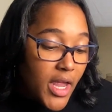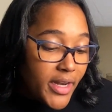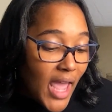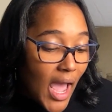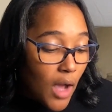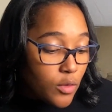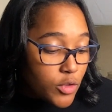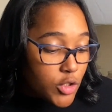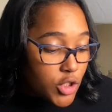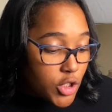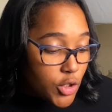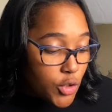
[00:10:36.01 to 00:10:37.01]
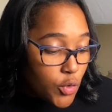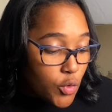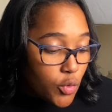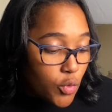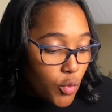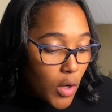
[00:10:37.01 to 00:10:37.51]
Now,
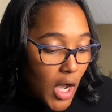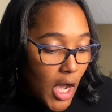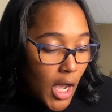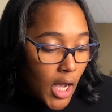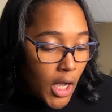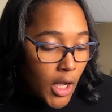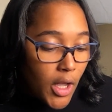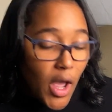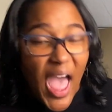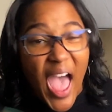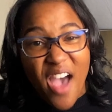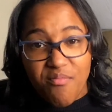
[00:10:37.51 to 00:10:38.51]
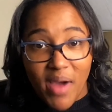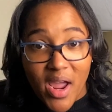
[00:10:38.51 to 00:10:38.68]
to have my